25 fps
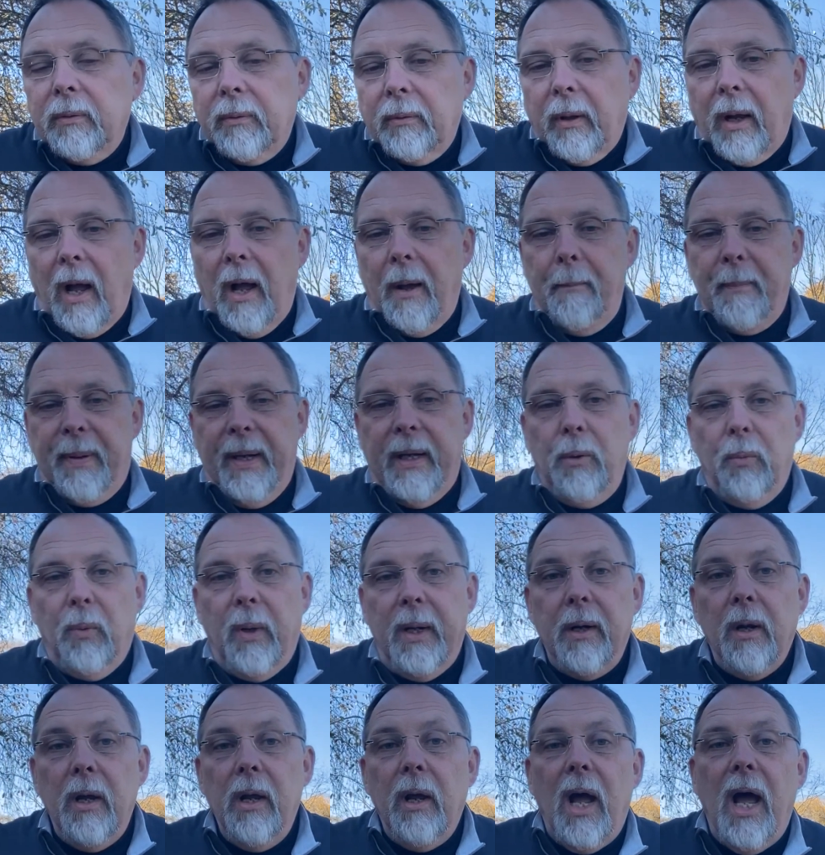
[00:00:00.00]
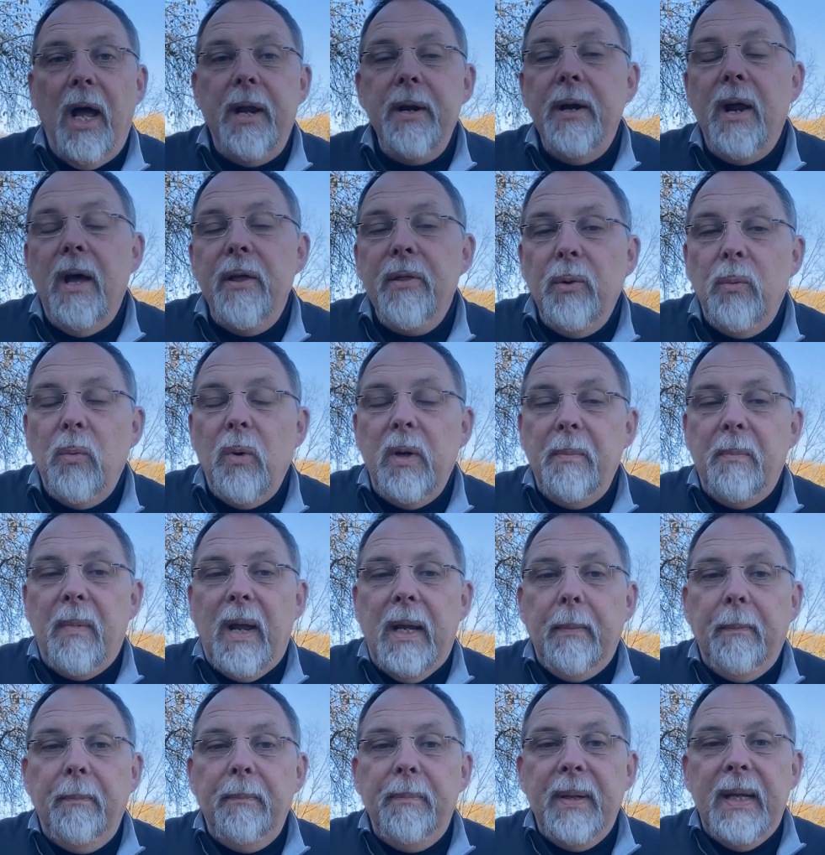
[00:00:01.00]
a big one. Another one
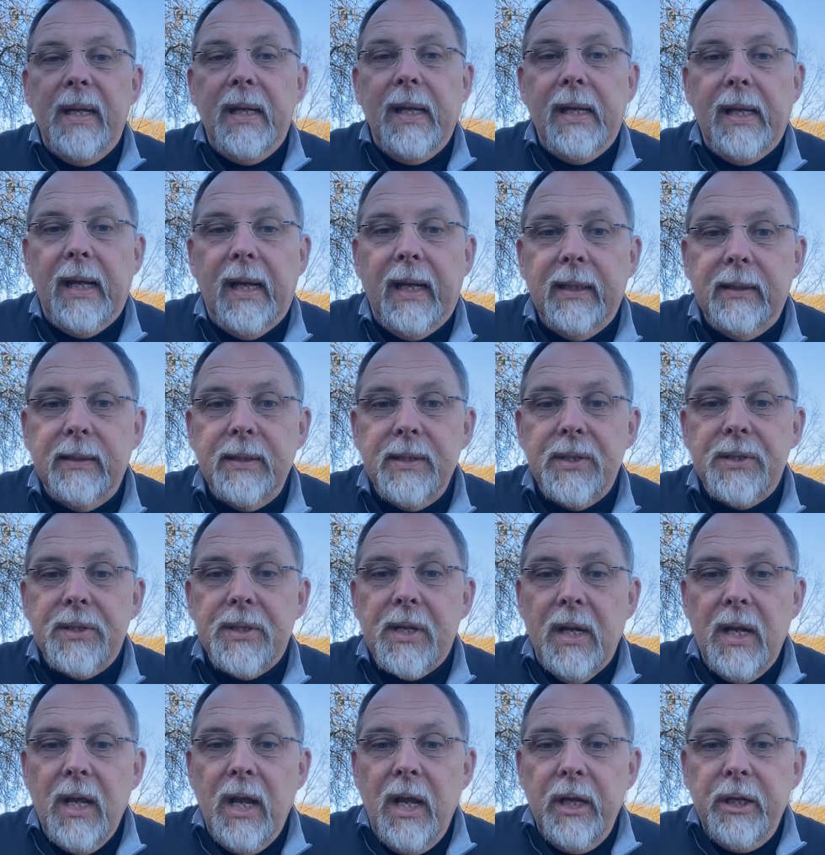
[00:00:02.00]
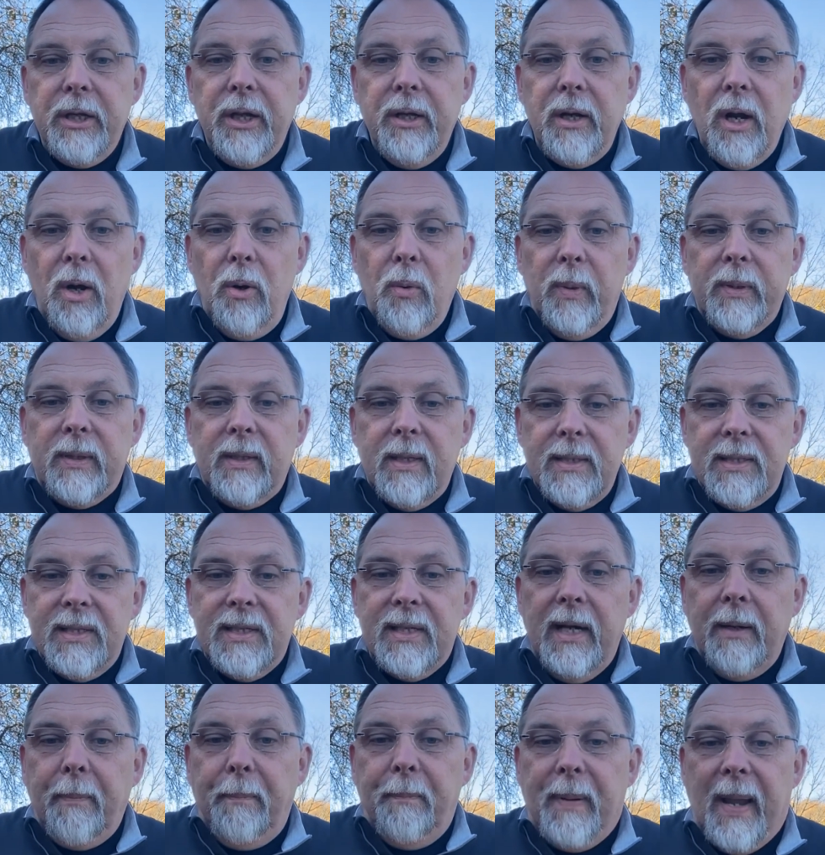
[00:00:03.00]
might be is, you know, with the
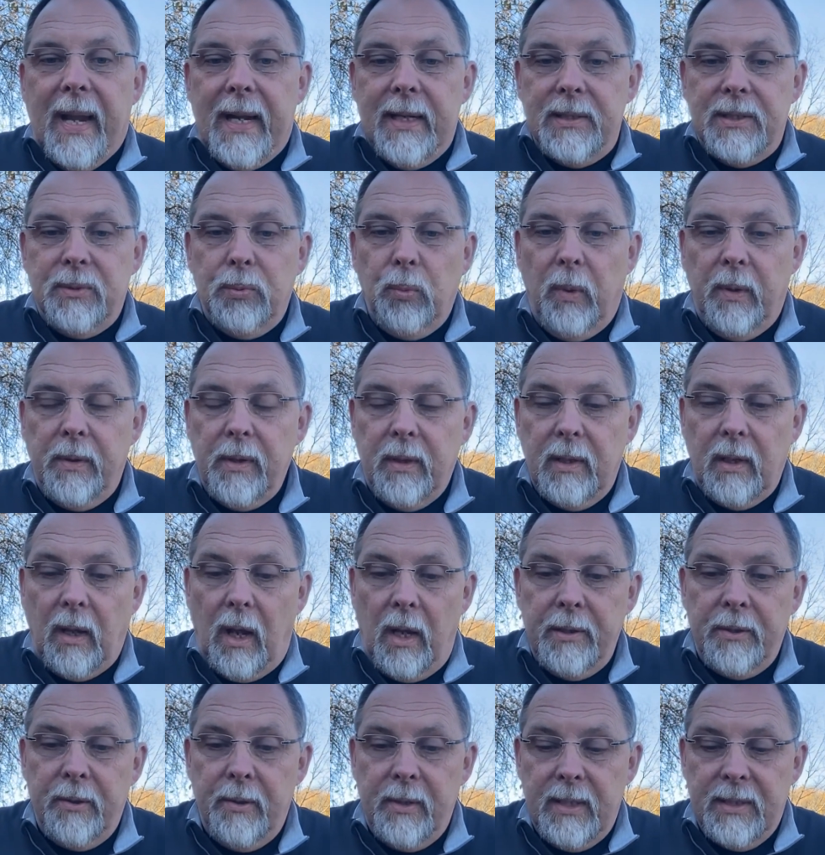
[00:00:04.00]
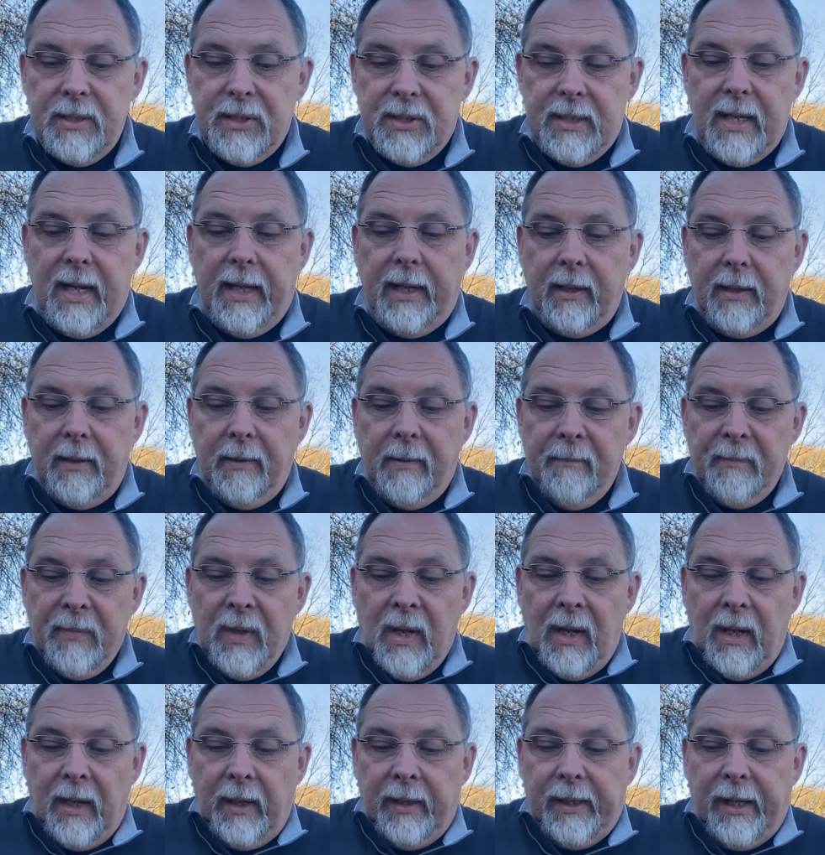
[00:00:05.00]
sink base, where under the sink,
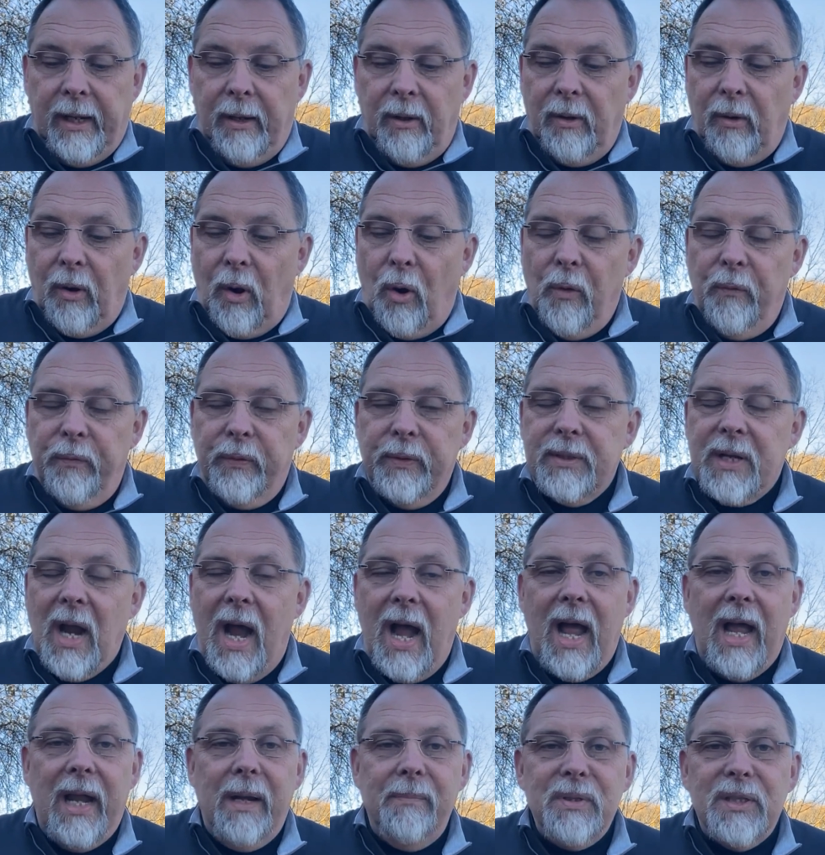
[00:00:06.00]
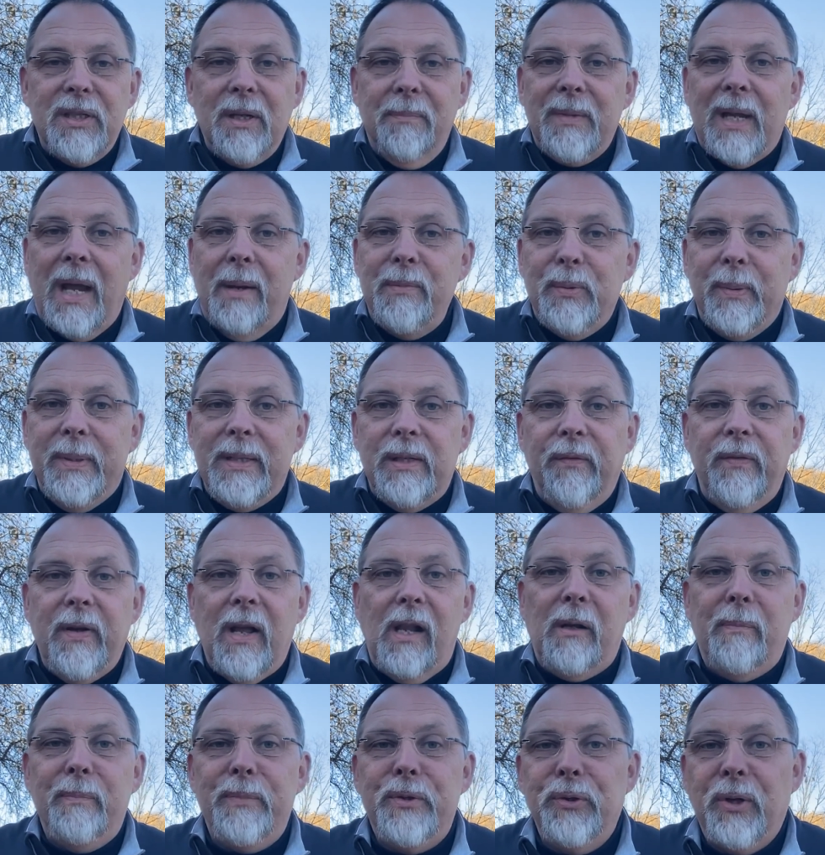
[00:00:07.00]
you know, over time, sometimes we
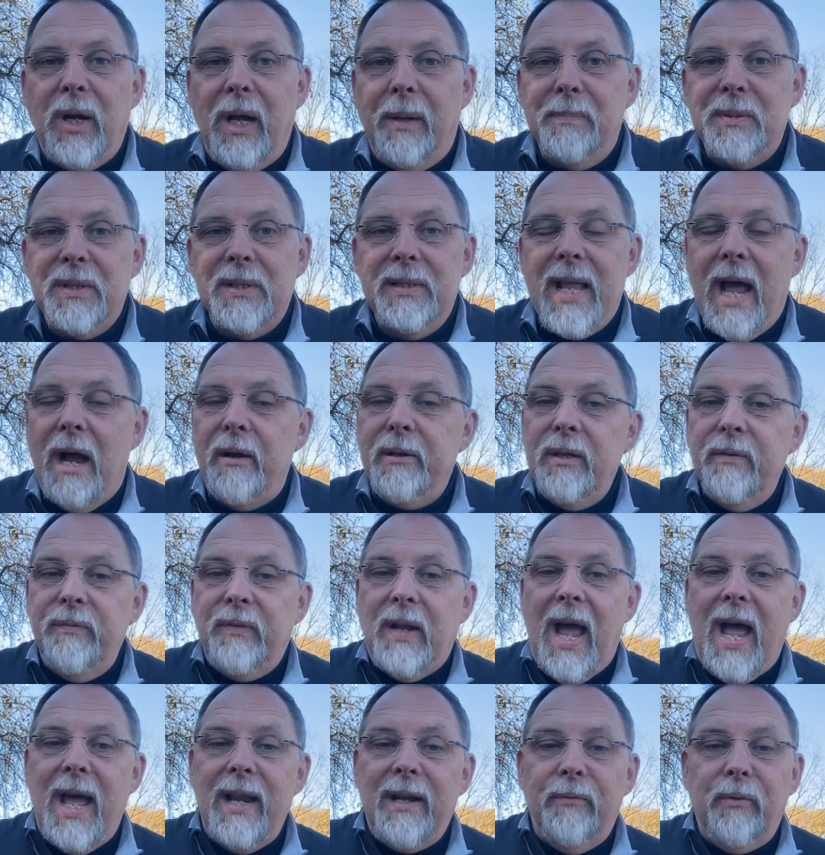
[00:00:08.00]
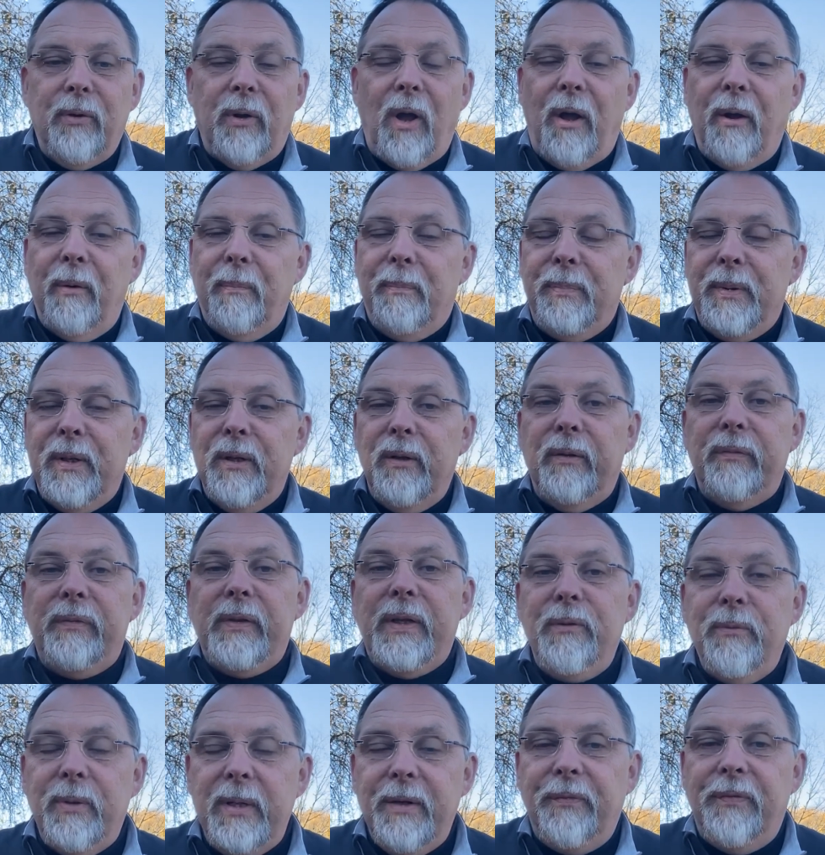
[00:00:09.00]
develop drips. Now you've got a
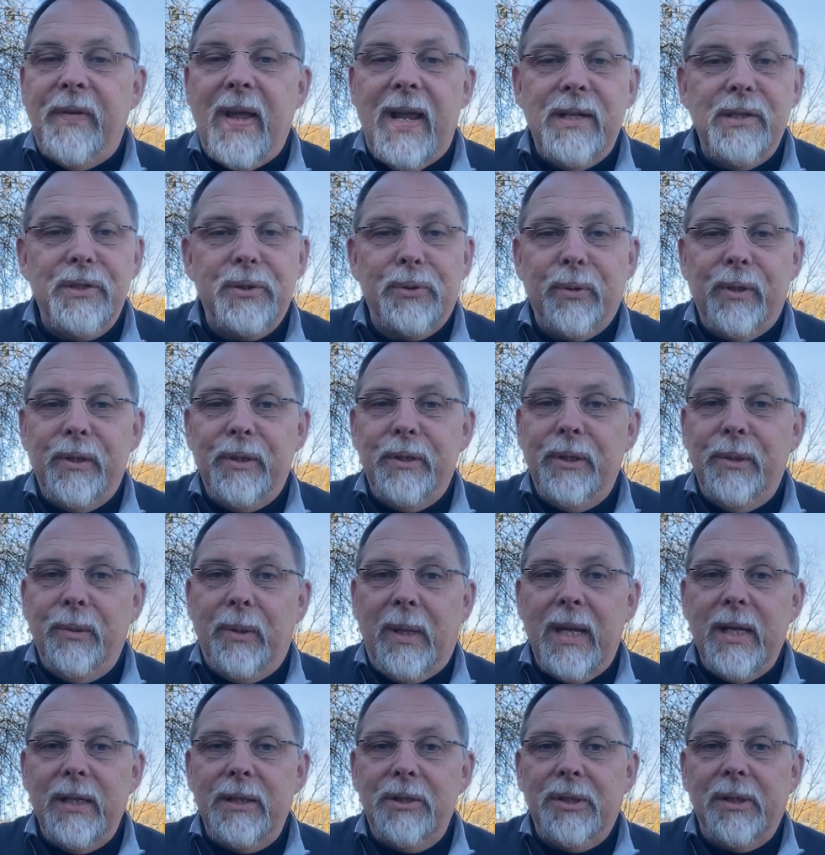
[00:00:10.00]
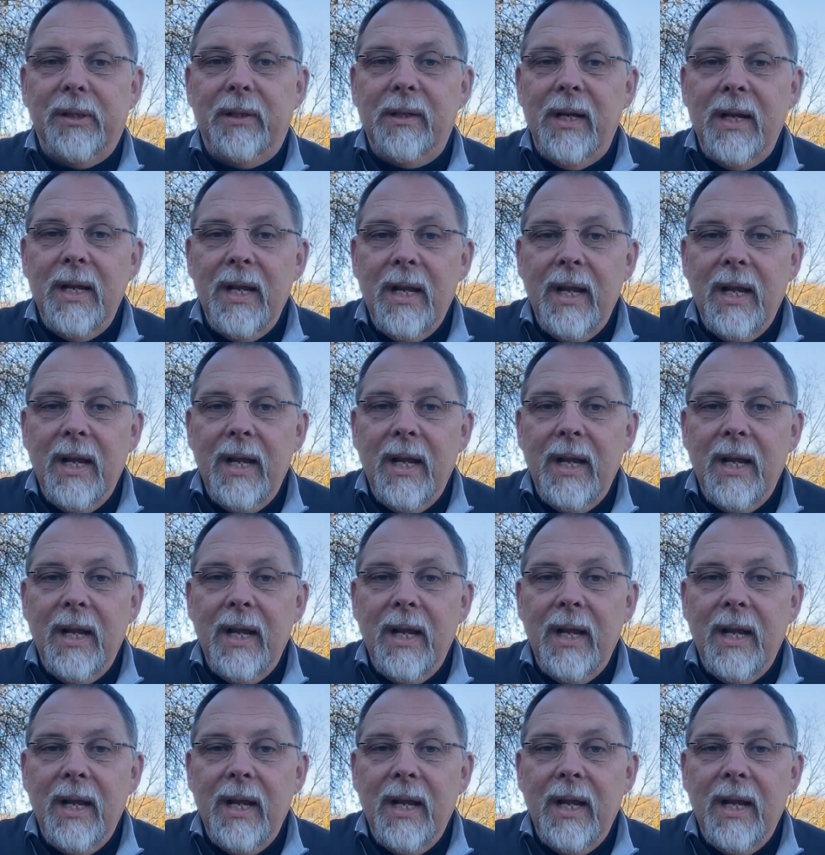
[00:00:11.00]
beautifully refaced or a new kitchen.